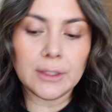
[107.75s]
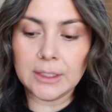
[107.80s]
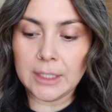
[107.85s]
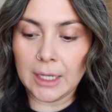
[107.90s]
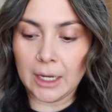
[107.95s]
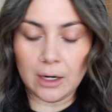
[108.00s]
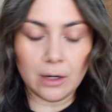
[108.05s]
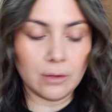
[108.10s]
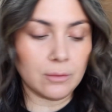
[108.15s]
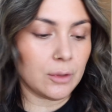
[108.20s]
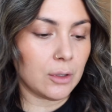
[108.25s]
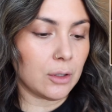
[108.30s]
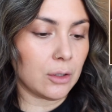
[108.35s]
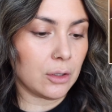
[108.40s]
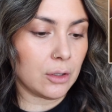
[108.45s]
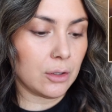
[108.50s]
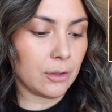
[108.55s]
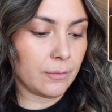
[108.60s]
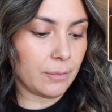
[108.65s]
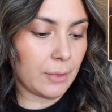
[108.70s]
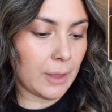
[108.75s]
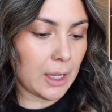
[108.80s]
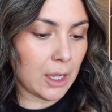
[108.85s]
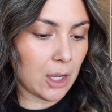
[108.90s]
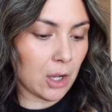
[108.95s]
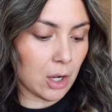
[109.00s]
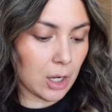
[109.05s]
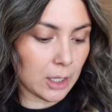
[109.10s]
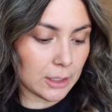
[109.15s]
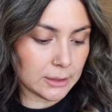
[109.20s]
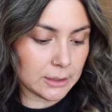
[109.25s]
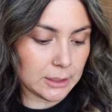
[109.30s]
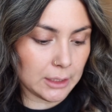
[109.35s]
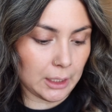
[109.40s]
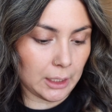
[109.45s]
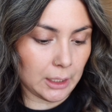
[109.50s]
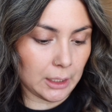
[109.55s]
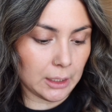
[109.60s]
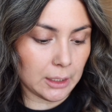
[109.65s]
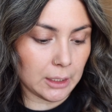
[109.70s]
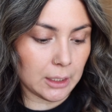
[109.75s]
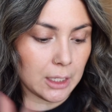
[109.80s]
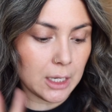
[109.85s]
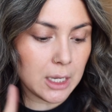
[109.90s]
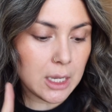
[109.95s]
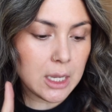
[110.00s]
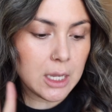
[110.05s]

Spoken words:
Terror, a Haunting,